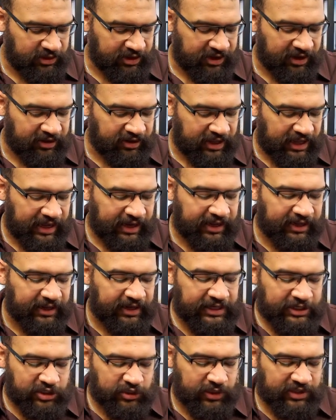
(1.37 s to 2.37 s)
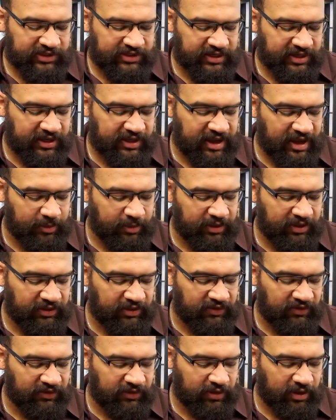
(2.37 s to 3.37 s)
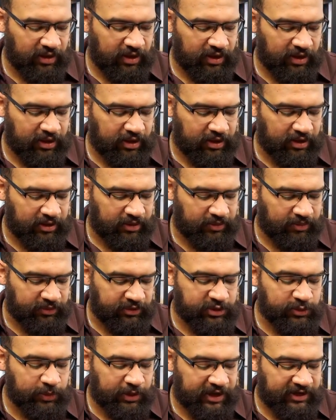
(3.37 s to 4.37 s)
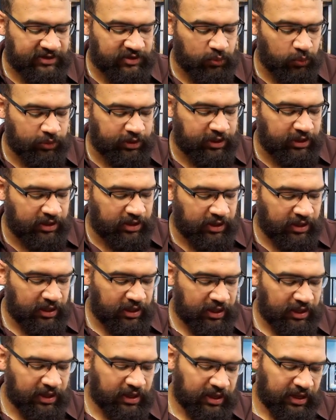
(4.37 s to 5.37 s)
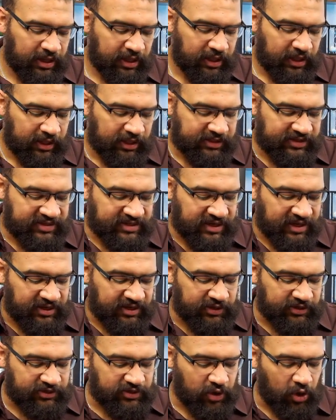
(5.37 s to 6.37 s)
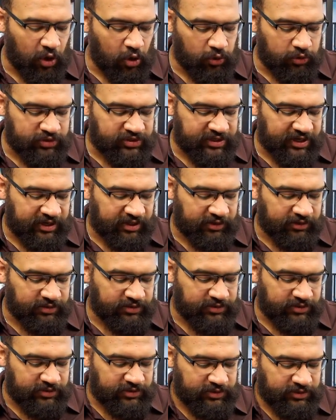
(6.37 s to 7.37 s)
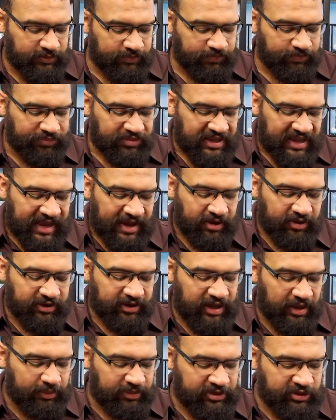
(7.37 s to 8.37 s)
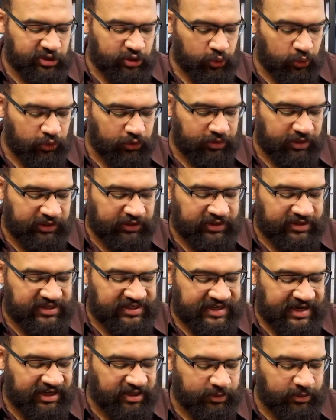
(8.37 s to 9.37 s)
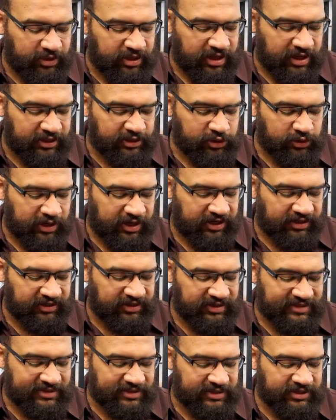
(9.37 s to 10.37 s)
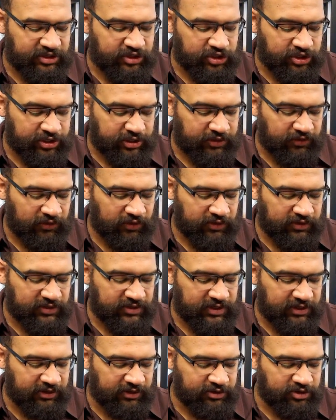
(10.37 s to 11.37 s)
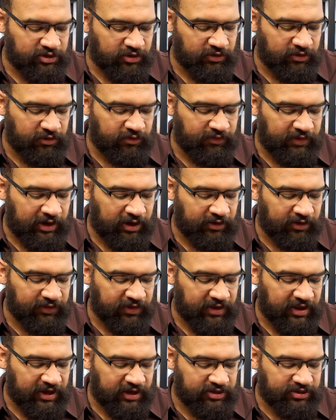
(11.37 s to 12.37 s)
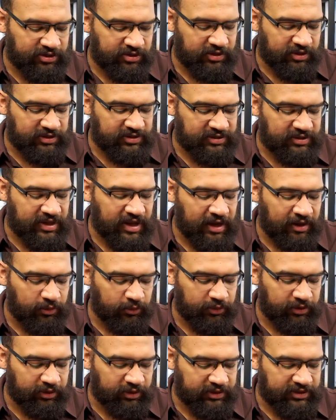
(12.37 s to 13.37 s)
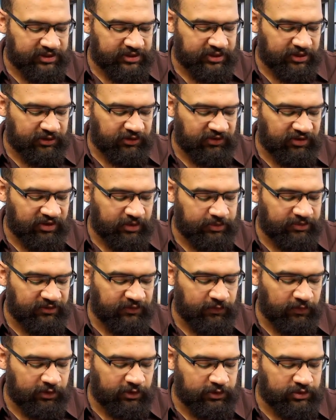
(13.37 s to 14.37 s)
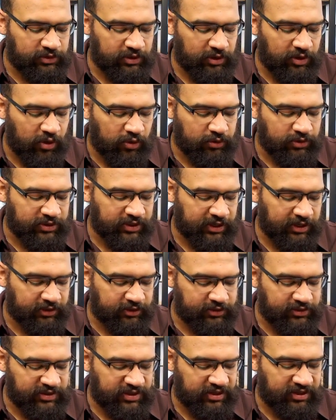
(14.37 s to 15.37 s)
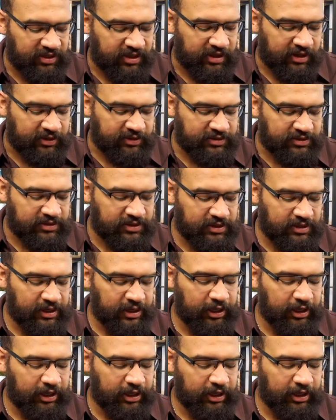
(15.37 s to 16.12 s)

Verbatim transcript: I got a I got an interesting comment um, this past week. It says wholesalers. How can I be sure that the assignable contract is legit? Signature verification is not realistic. Tips for using wholesalers. Thanks.